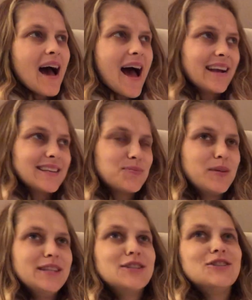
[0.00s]
And it's
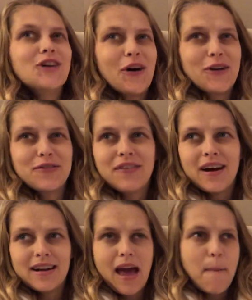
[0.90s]
been so
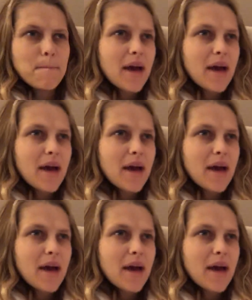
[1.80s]
fun and